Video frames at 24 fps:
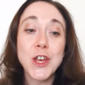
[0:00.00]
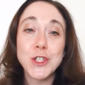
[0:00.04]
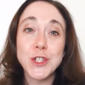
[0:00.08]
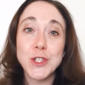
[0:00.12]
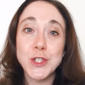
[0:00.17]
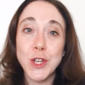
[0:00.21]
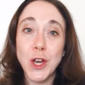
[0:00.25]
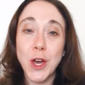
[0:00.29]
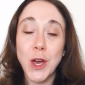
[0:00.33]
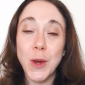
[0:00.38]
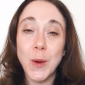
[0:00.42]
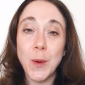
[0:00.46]

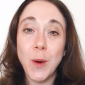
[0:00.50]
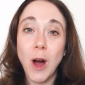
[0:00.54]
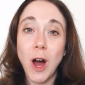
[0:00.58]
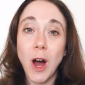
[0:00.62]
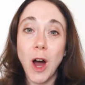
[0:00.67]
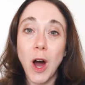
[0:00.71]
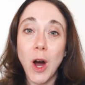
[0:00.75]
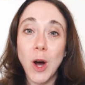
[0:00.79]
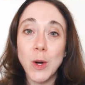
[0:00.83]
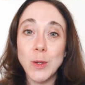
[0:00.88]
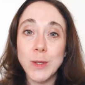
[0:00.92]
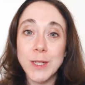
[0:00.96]
So
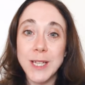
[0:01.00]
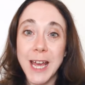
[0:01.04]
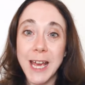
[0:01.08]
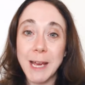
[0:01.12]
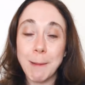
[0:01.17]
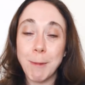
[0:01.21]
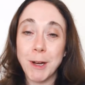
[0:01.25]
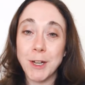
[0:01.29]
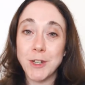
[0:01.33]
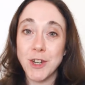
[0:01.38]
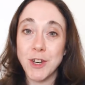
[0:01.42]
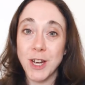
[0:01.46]
I'll
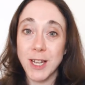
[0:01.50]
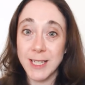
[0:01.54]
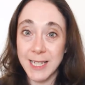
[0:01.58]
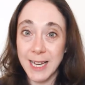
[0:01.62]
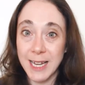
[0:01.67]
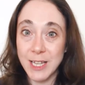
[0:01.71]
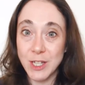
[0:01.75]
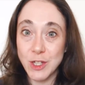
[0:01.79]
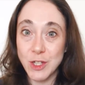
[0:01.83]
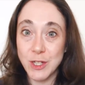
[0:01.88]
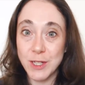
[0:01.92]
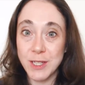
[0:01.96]
take my
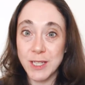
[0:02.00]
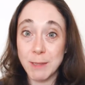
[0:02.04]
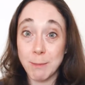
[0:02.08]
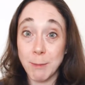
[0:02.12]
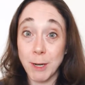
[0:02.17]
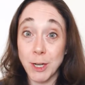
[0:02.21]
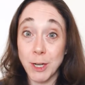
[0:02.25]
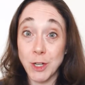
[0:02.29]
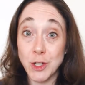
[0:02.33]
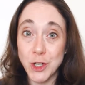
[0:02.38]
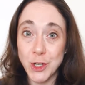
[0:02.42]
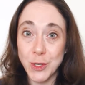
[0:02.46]
translations to
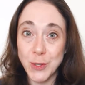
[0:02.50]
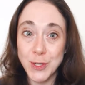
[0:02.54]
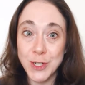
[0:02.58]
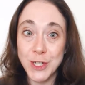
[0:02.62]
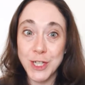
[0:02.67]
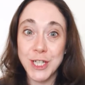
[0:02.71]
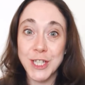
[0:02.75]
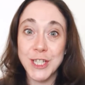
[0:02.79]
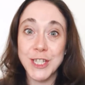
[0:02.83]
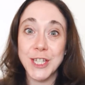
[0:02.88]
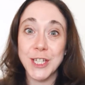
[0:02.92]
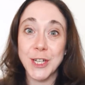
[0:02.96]
my
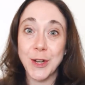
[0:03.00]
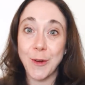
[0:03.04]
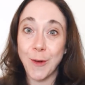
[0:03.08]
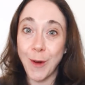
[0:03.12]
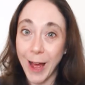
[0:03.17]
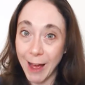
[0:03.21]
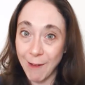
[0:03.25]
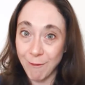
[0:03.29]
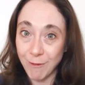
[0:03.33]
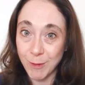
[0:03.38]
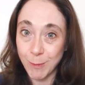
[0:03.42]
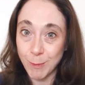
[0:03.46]
tutors and I'll
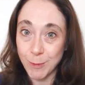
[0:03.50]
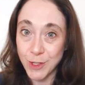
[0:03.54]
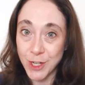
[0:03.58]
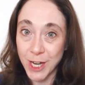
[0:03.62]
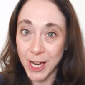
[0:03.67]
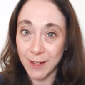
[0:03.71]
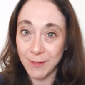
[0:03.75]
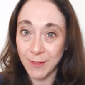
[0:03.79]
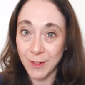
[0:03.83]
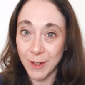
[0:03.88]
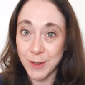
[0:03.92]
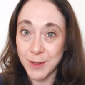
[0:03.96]
have them
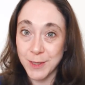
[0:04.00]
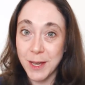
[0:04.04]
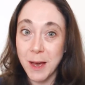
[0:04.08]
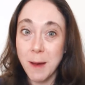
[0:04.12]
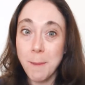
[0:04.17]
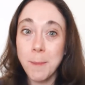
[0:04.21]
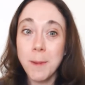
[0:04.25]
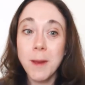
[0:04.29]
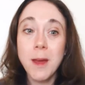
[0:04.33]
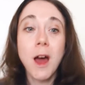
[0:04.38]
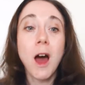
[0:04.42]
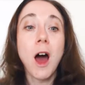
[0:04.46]
check those
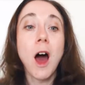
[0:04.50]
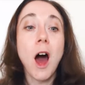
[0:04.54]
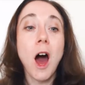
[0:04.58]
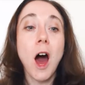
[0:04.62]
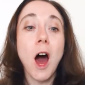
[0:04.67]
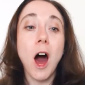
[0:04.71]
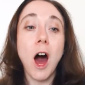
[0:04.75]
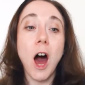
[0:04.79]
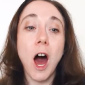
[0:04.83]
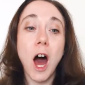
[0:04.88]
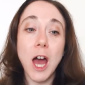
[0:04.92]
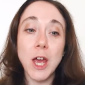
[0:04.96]
up.
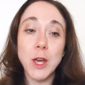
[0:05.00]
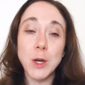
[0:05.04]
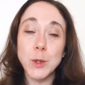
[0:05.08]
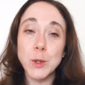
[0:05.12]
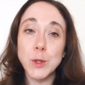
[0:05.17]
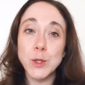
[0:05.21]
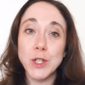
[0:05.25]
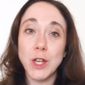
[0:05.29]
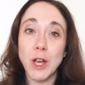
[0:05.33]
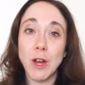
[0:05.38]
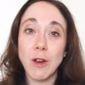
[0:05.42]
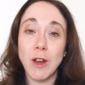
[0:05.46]
I
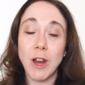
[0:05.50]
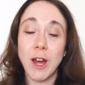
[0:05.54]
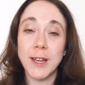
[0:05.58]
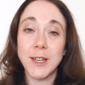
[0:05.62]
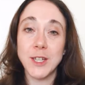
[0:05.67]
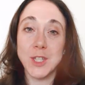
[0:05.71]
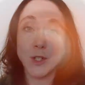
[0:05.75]
also like